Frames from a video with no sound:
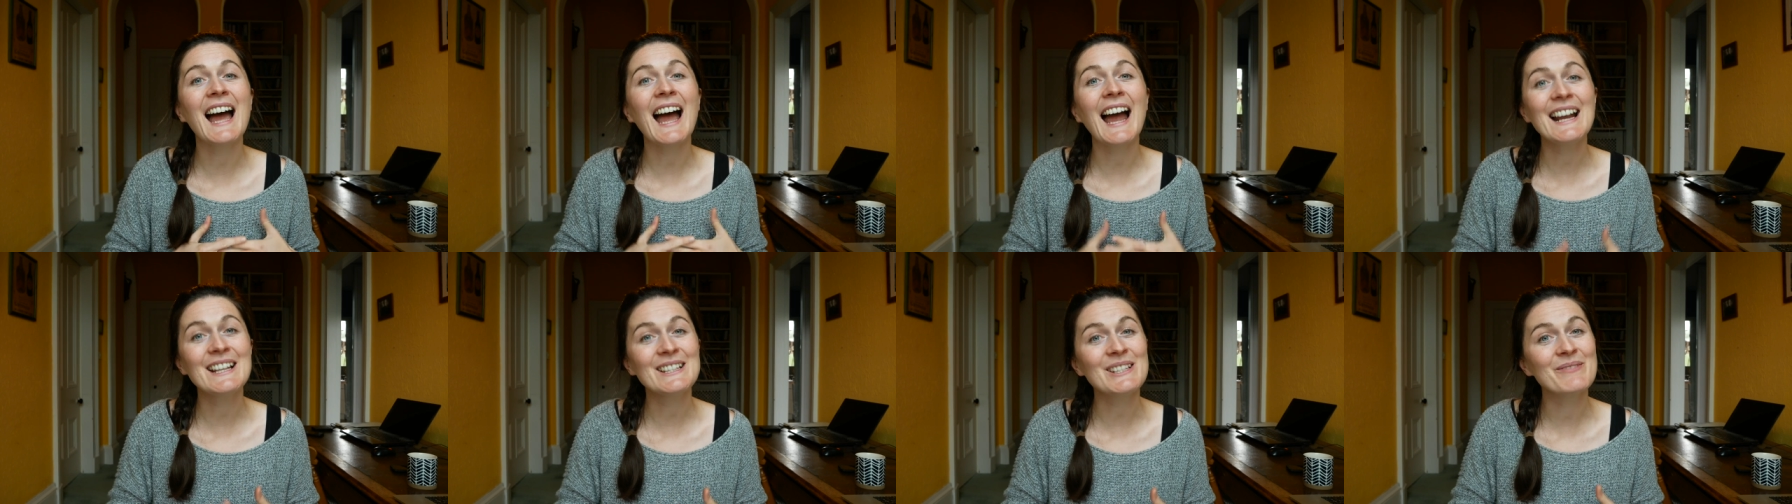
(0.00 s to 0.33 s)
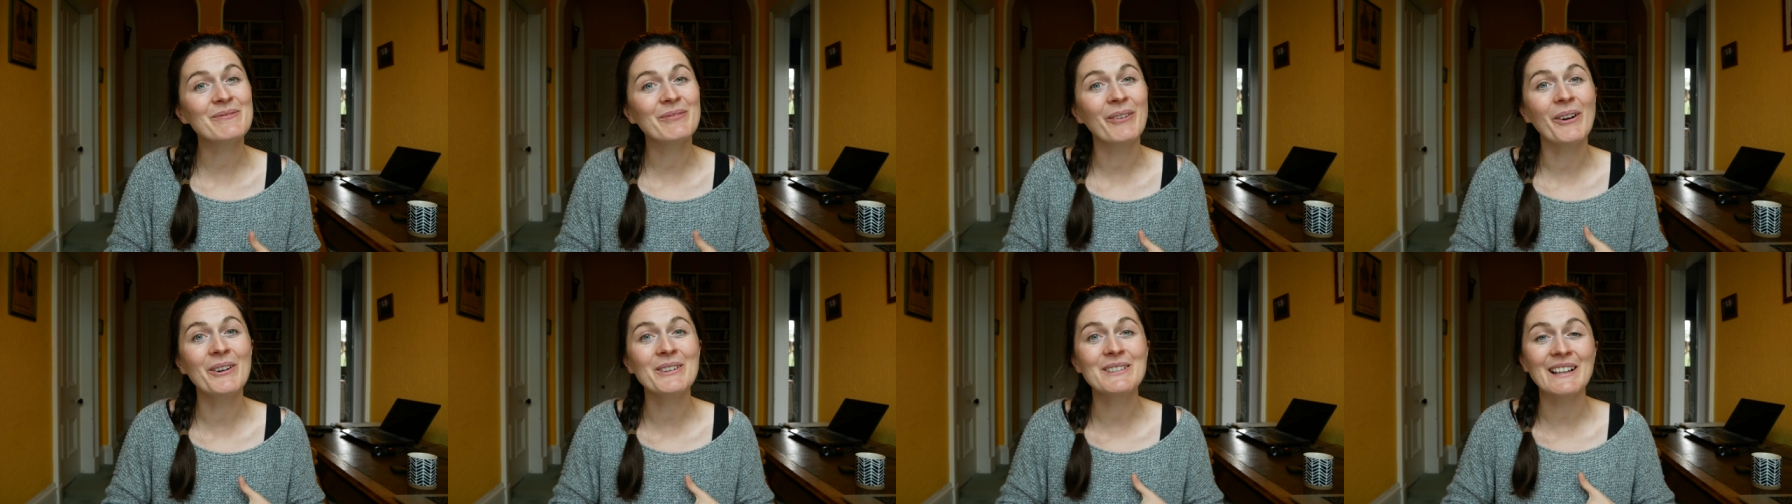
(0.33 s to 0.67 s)
I do
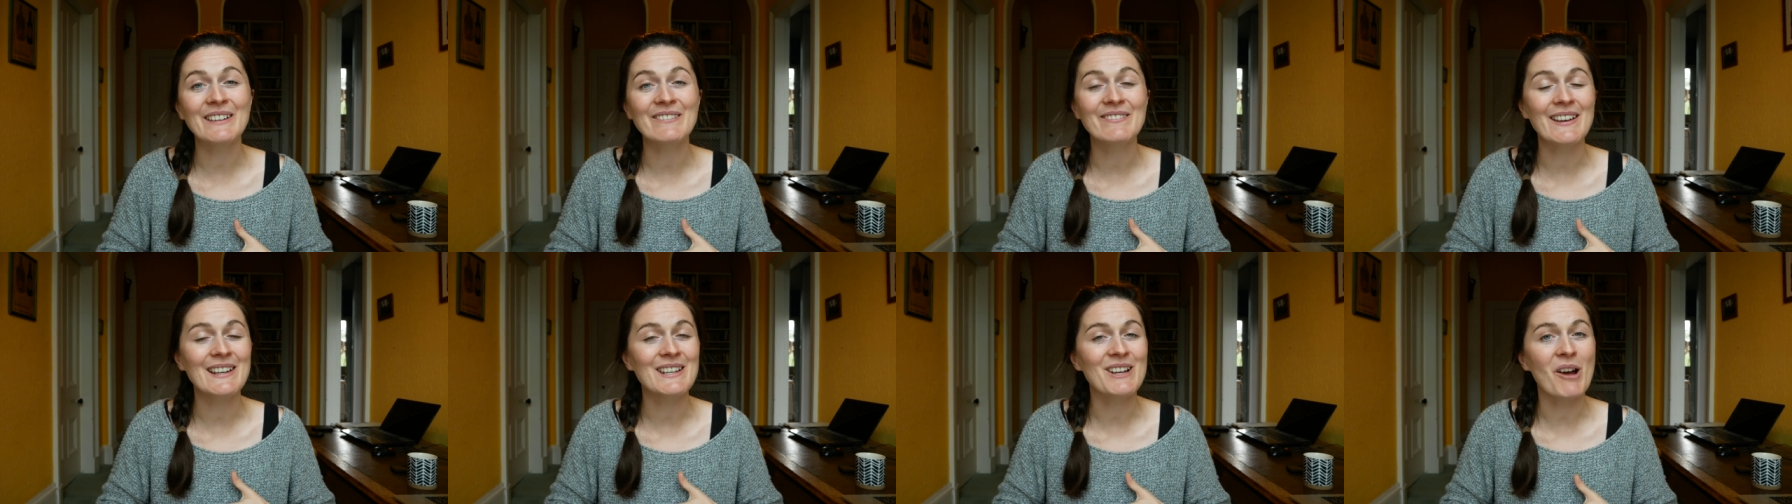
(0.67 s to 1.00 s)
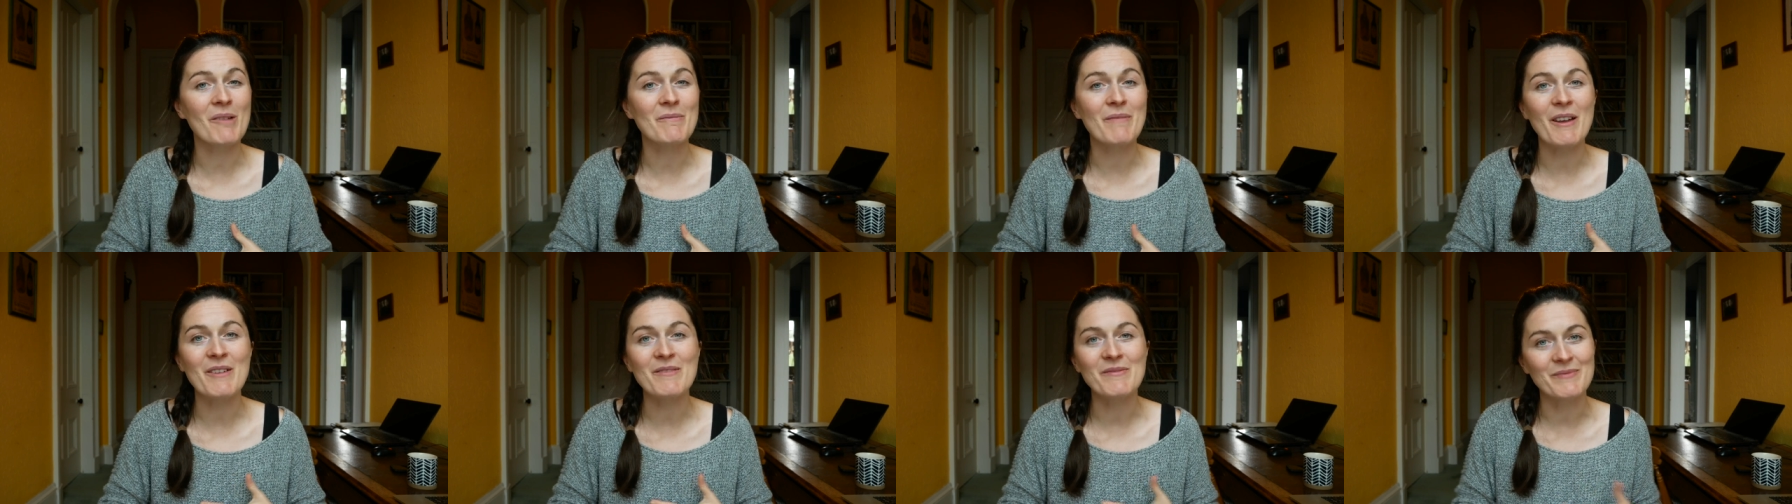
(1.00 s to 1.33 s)
post a
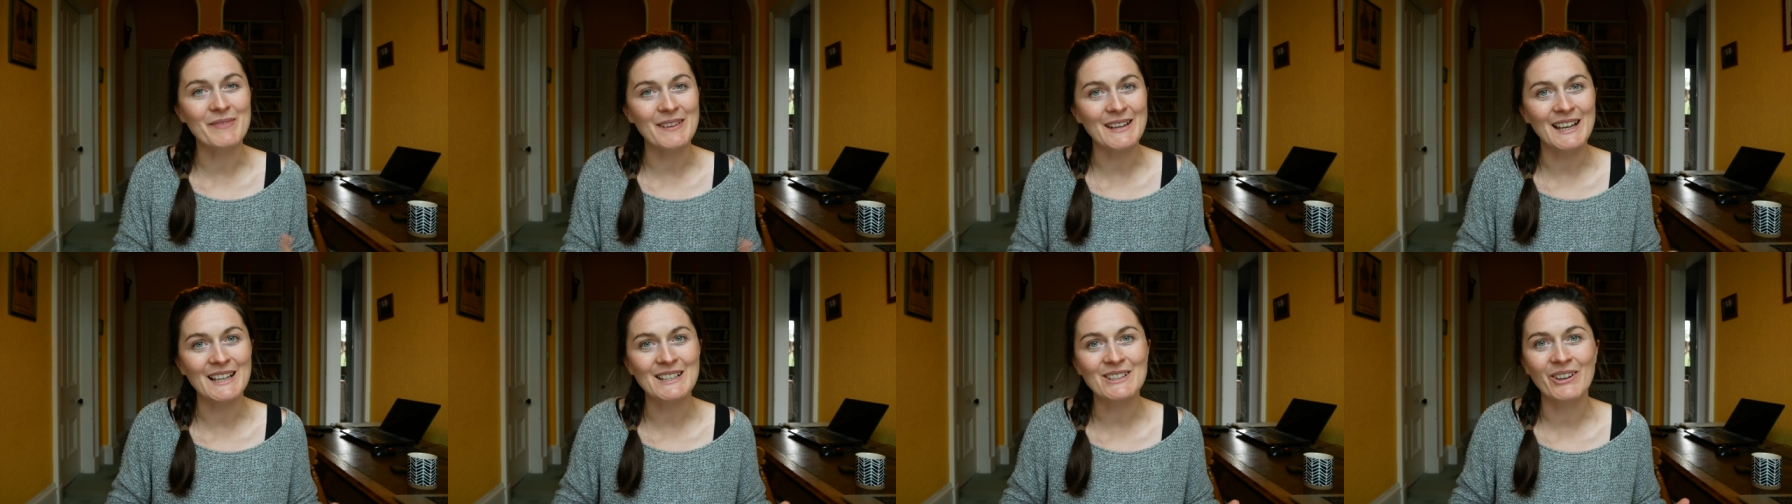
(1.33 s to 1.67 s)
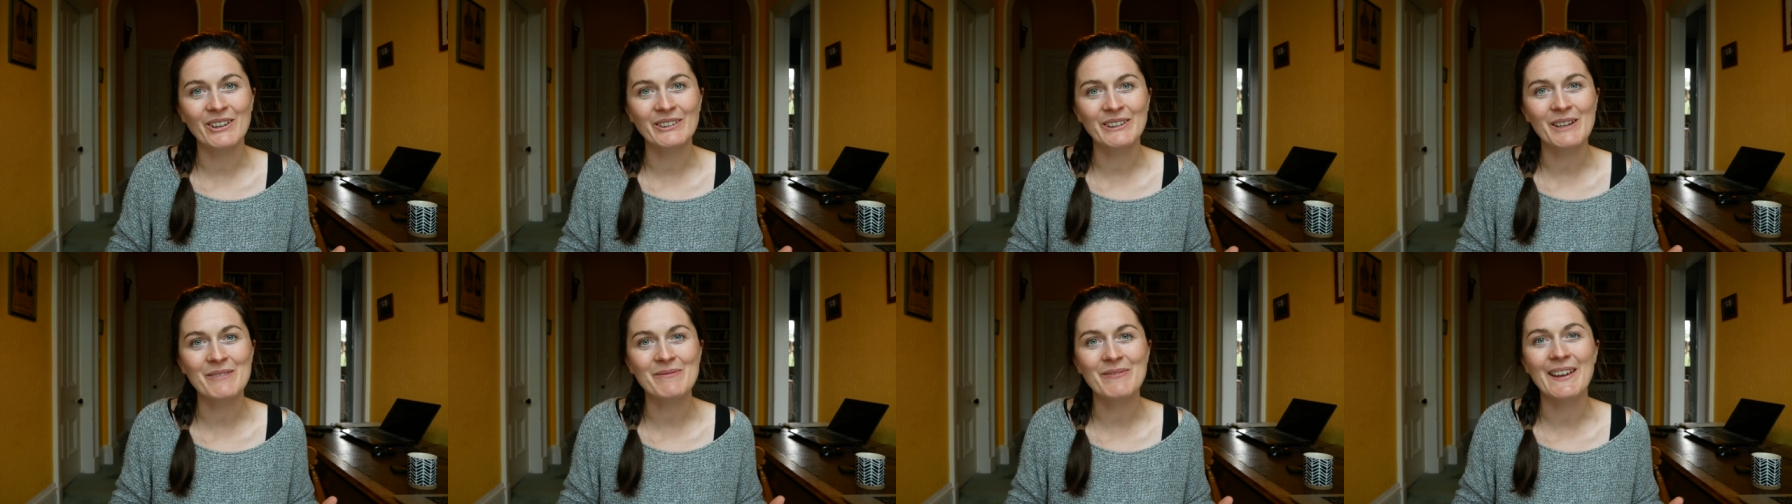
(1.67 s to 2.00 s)
video about being a
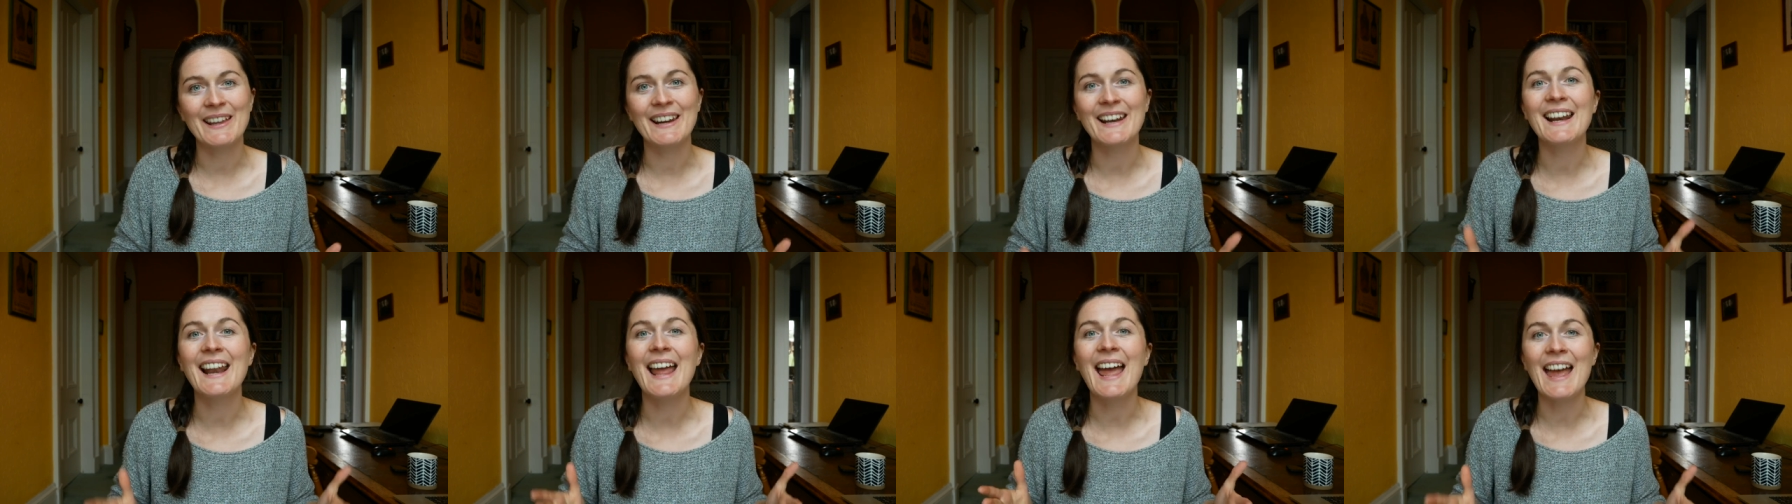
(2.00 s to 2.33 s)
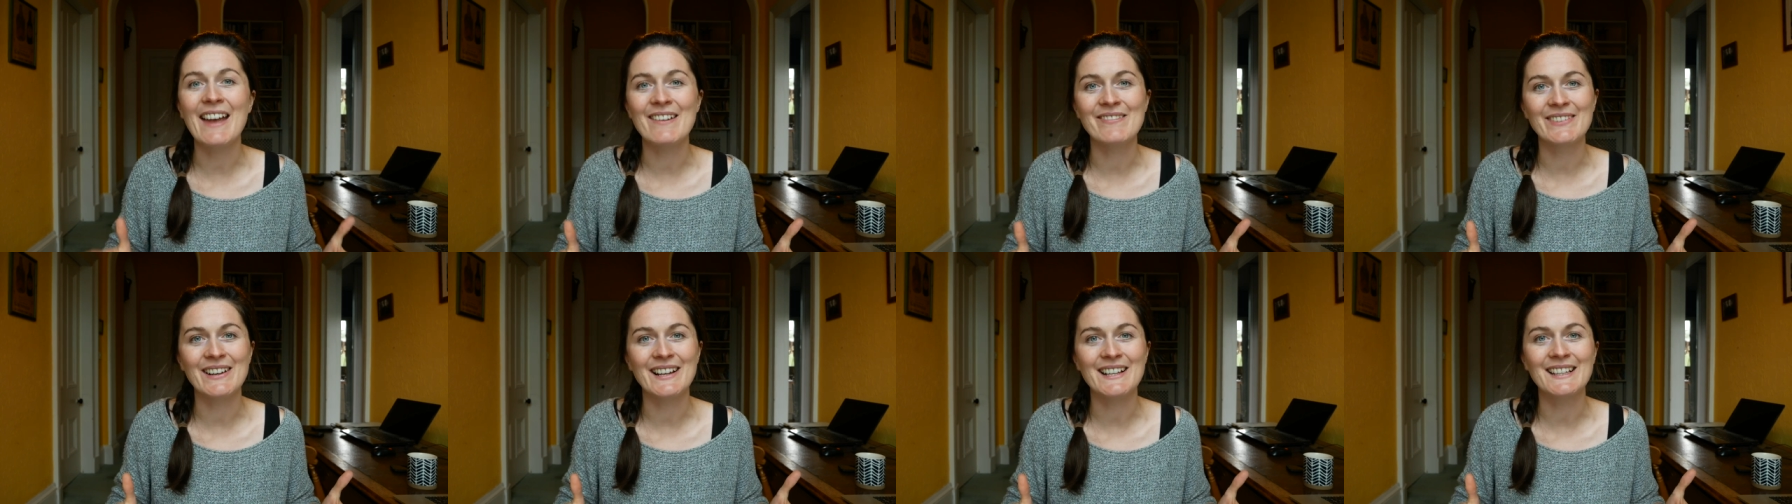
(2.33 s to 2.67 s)
toddler parent
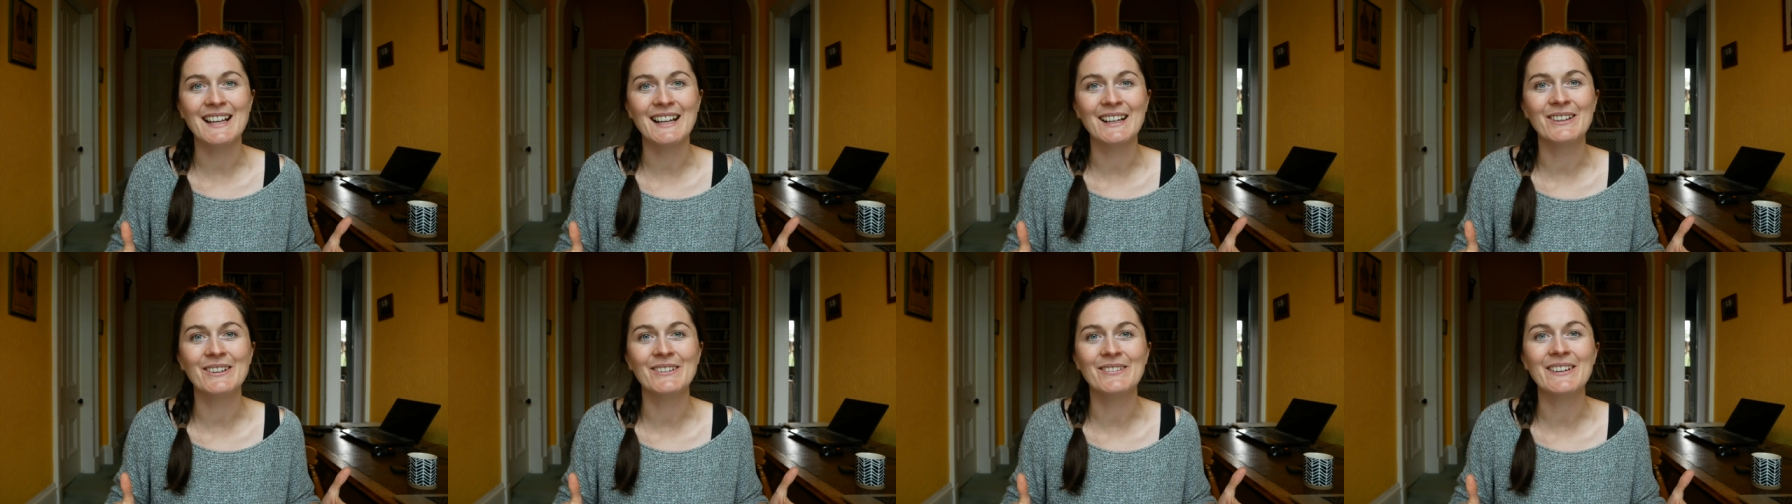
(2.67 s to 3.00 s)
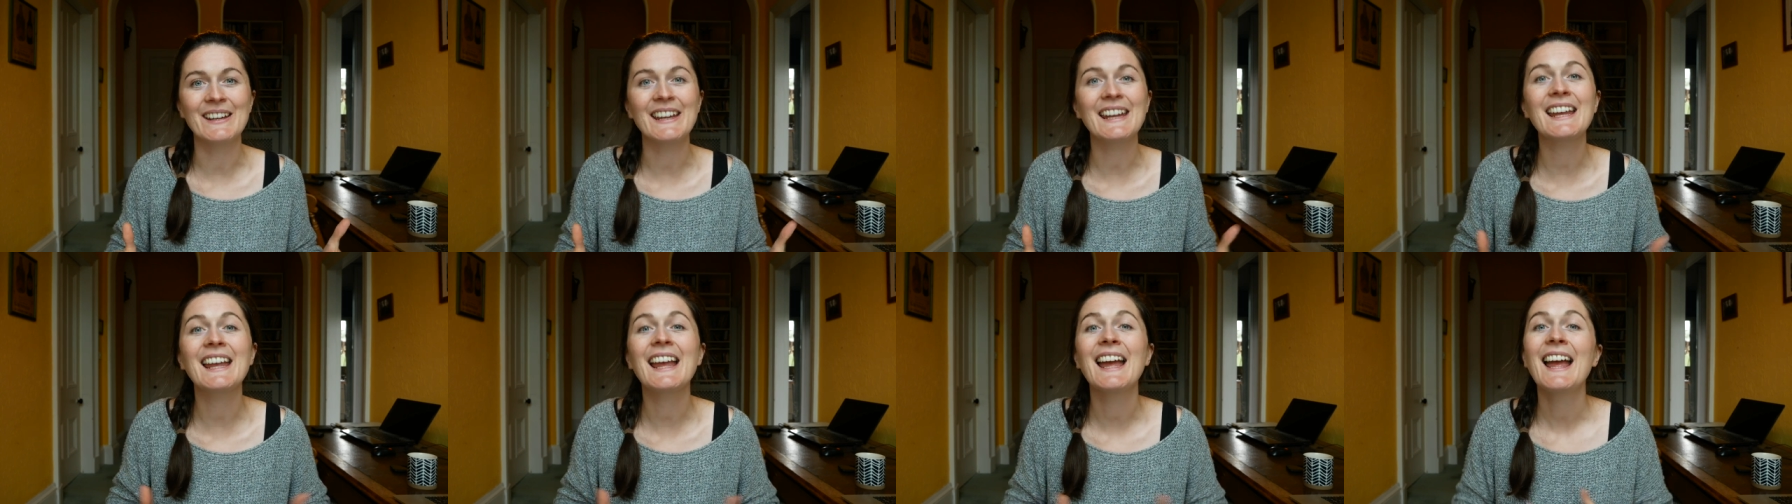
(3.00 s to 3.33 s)
every single
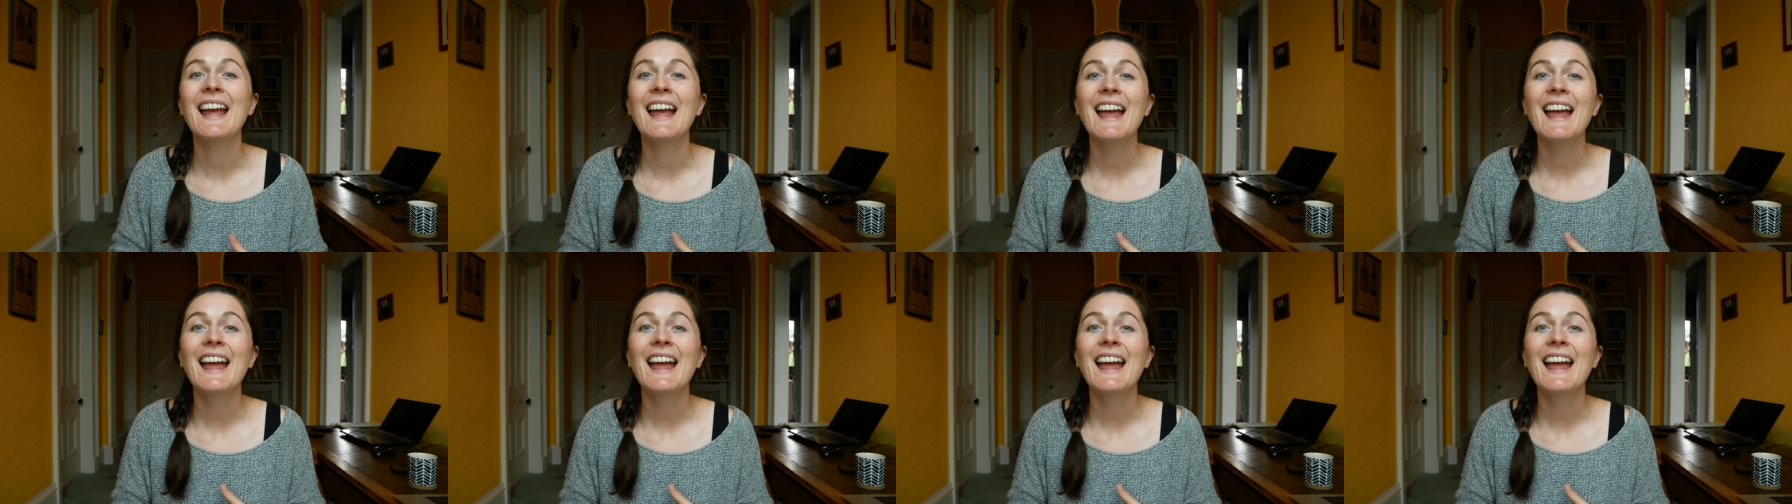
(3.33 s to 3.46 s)
week.